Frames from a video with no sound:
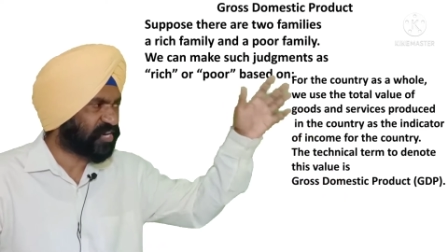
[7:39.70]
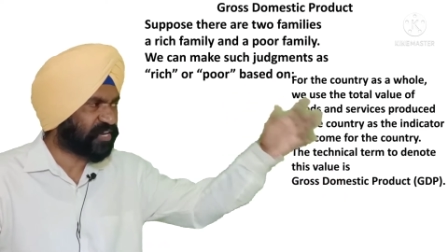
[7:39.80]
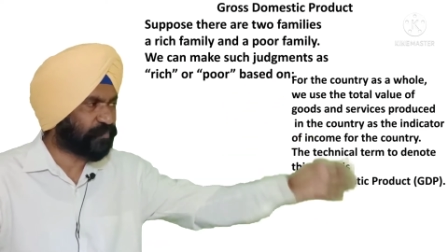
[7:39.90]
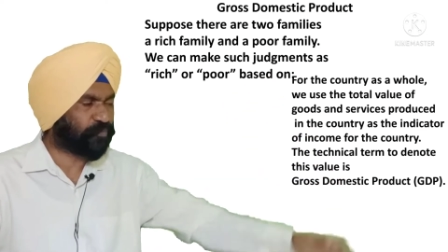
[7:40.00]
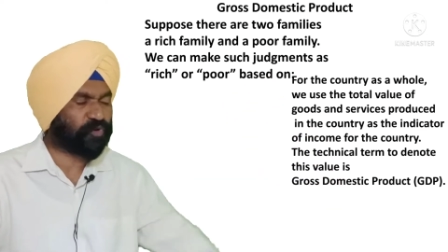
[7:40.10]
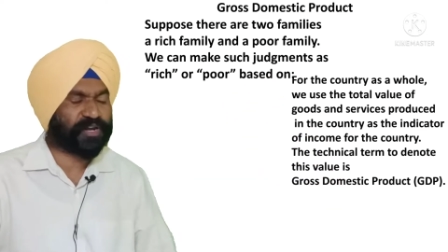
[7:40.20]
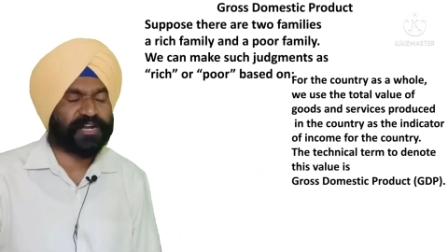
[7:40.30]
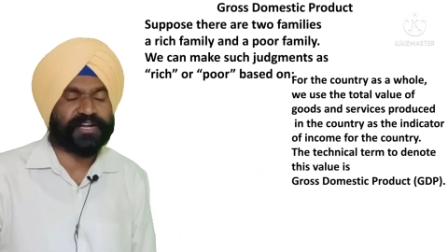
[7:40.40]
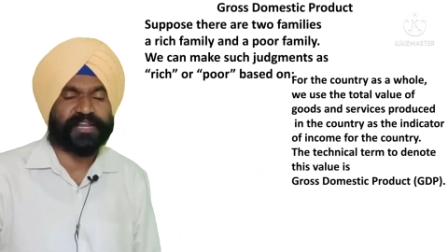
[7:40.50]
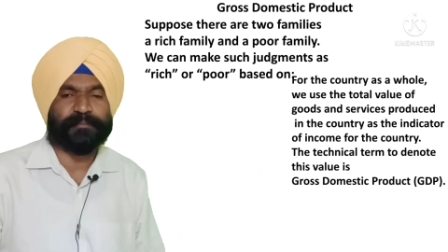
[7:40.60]
a poor
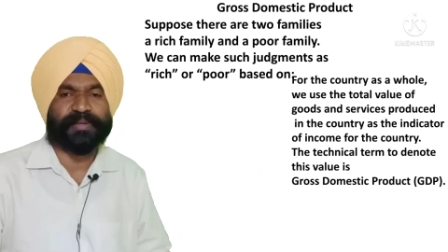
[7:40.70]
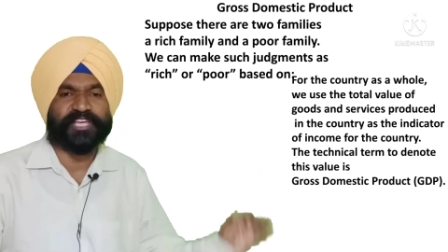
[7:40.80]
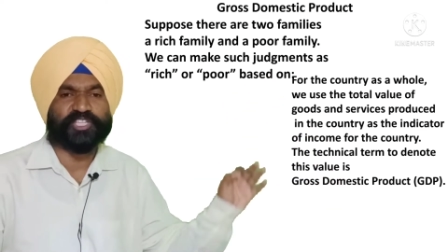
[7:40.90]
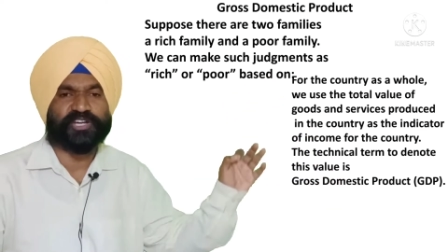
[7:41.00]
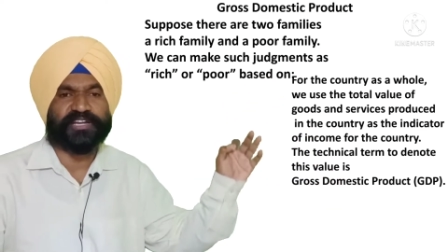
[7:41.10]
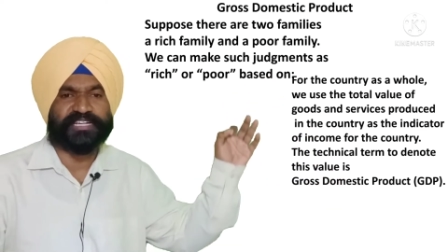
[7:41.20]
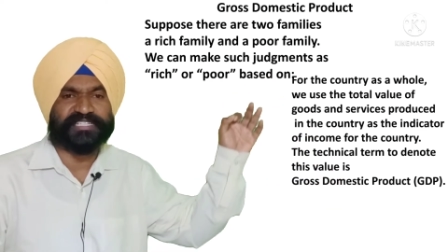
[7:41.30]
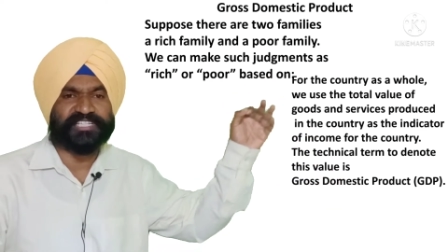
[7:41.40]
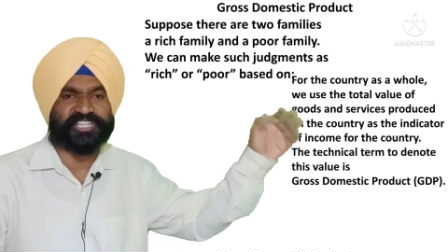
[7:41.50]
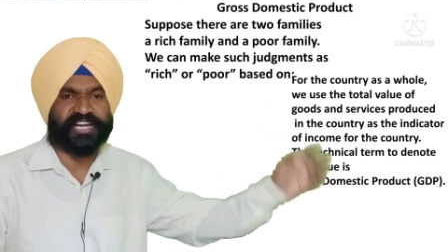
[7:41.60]
country based on
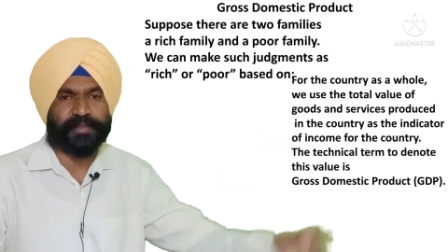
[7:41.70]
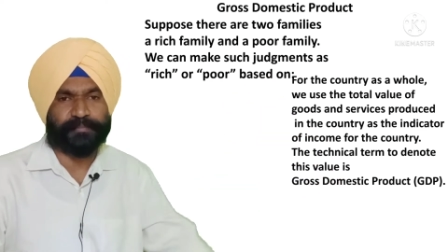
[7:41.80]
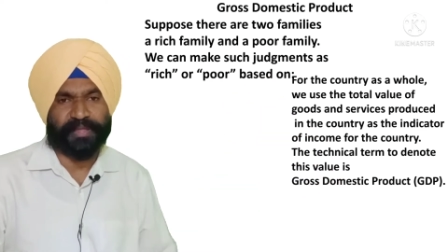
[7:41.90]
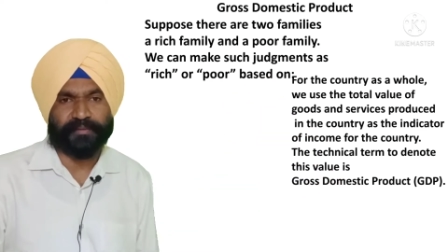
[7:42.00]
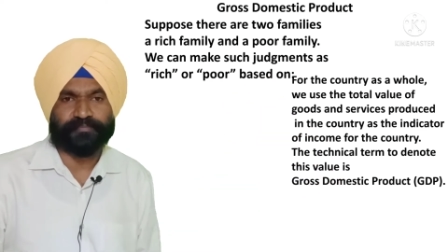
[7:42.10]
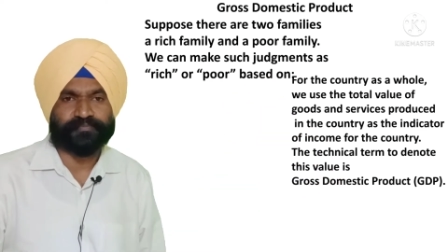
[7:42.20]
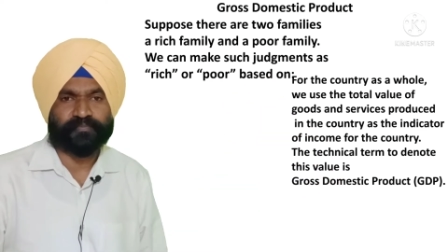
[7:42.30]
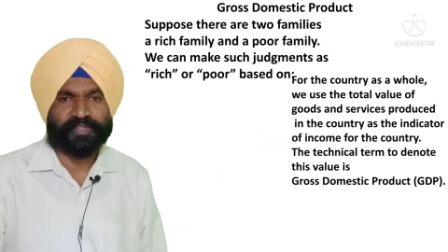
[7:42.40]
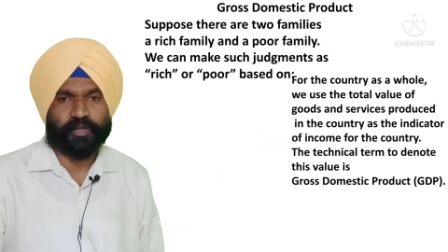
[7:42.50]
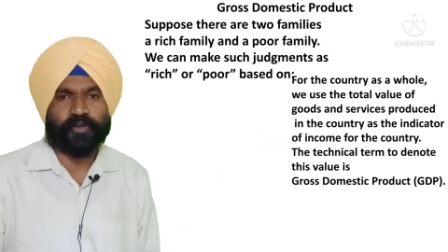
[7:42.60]
its GDP,
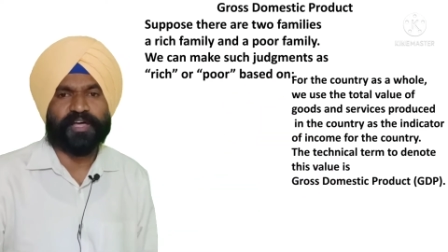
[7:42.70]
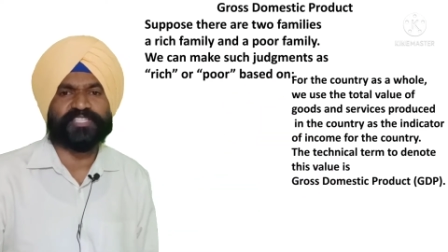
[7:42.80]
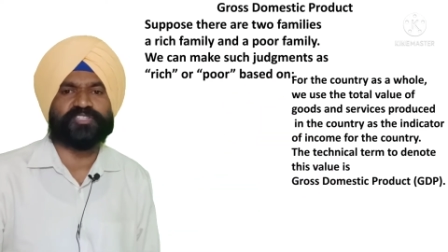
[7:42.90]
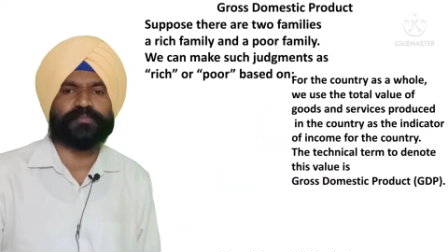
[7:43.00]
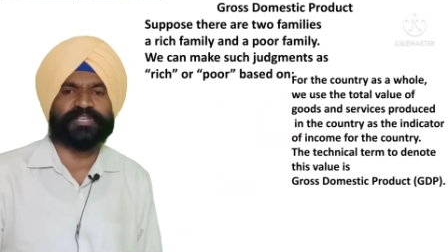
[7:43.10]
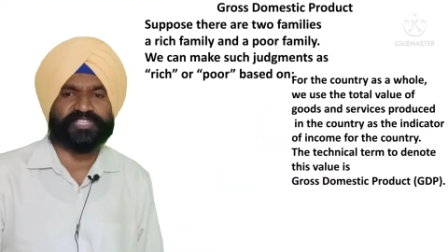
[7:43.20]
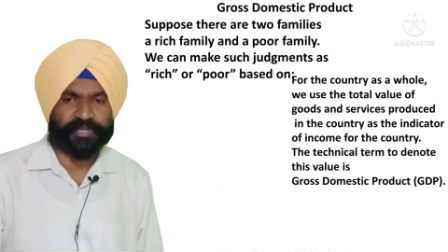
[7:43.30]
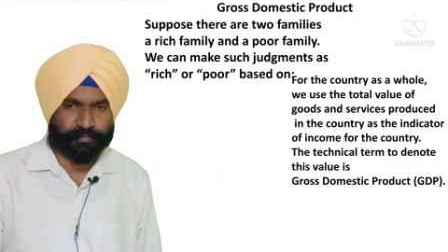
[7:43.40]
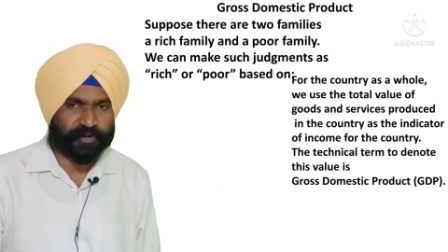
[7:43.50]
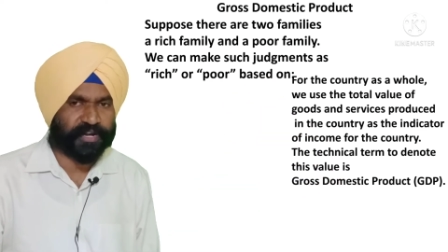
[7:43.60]
gross domestic
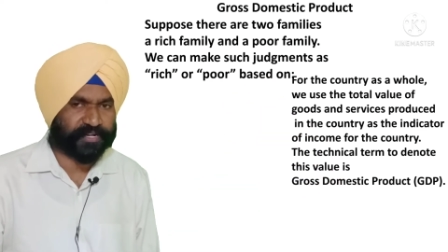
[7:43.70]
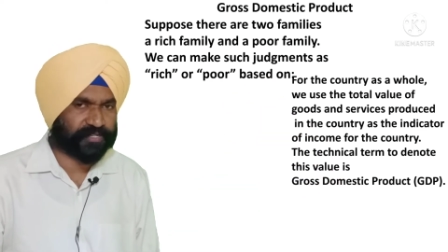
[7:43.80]
product.